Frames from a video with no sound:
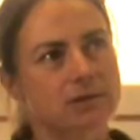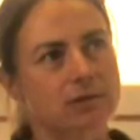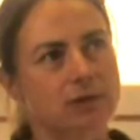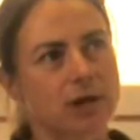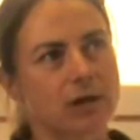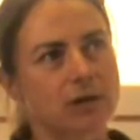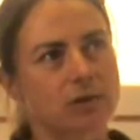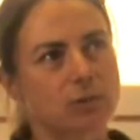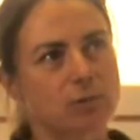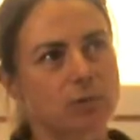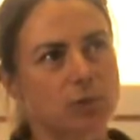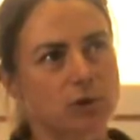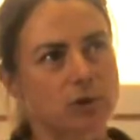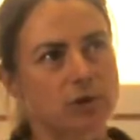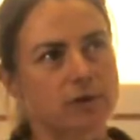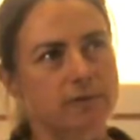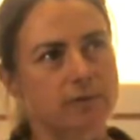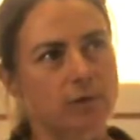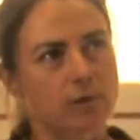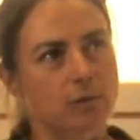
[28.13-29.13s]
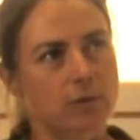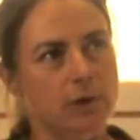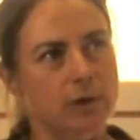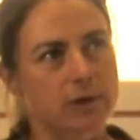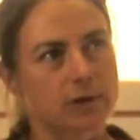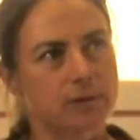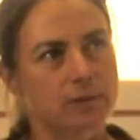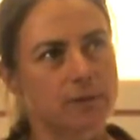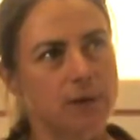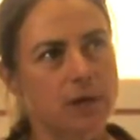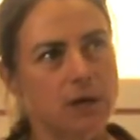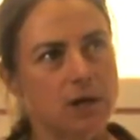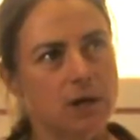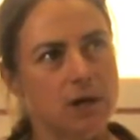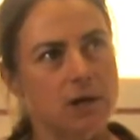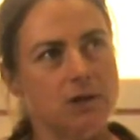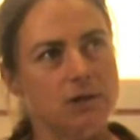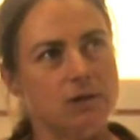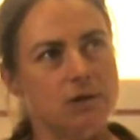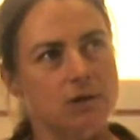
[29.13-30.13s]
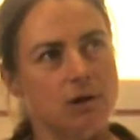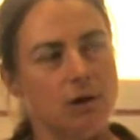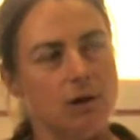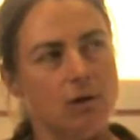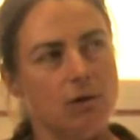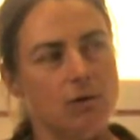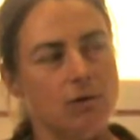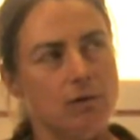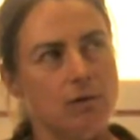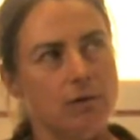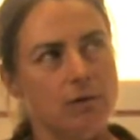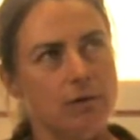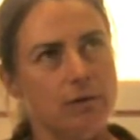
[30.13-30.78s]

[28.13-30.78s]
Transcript: try to push it forward. So,